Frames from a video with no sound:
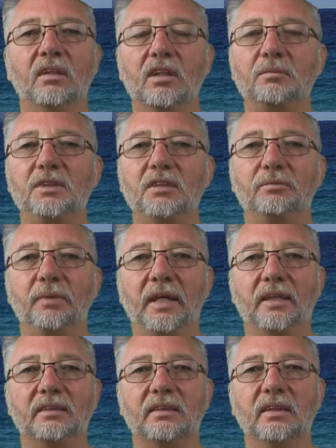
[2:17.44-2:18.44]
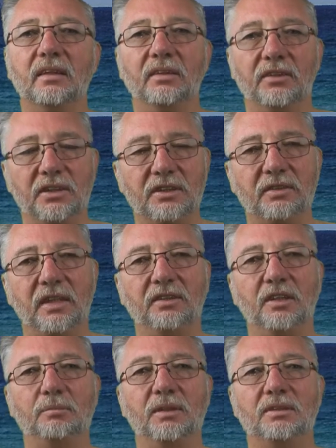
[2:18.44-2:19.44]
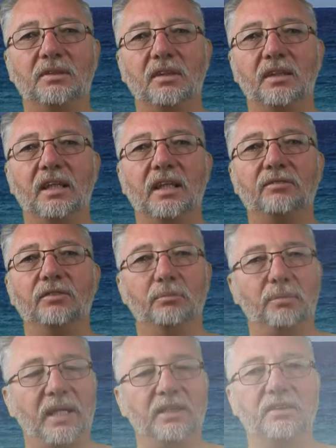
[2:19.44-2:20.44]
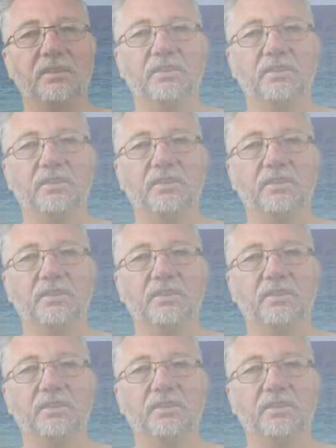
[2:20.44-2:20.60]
I'm Jeff Banks. These are our tidbits of the day from Banks